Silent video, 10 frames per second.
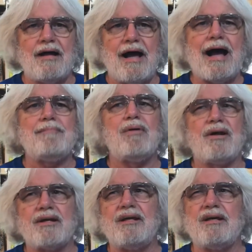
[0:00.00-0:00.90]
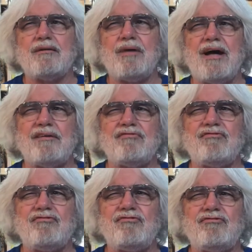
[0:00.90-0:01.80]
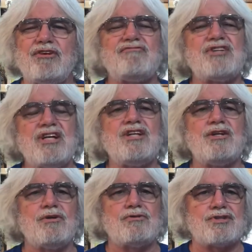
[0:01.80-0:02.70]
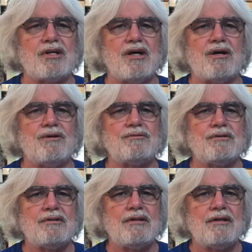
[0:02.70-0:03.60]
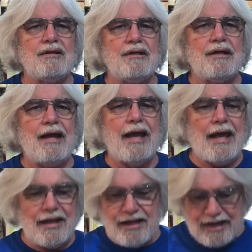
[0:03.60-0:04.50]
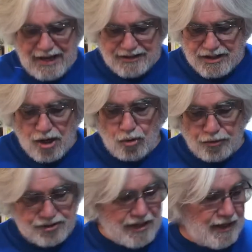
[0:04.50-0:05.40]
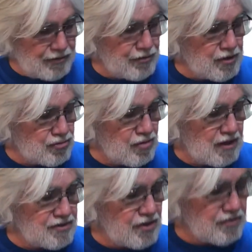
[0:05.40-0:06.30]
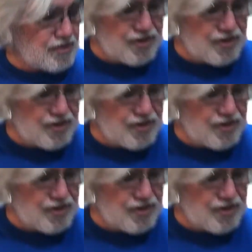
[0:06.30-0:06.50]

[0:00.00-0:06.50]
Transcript: I bought a kit about 15 years ago, and it had the older style truss rod, so this